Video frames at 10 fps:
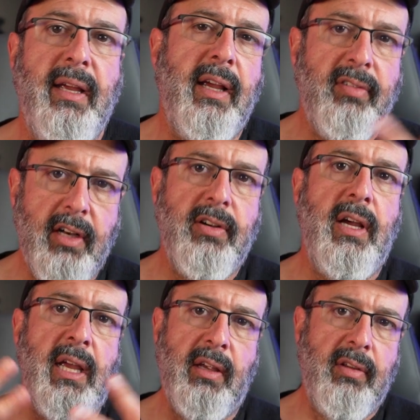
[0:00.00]

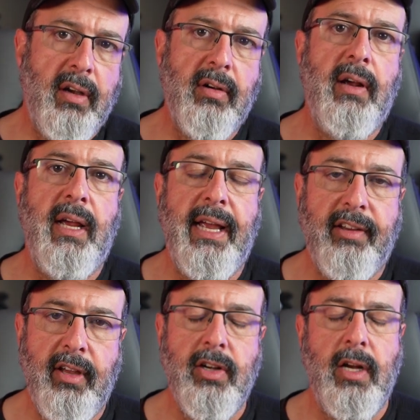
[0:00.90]
etc., etc.,
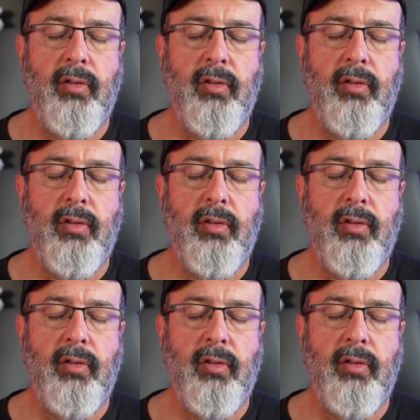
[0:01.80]
etc.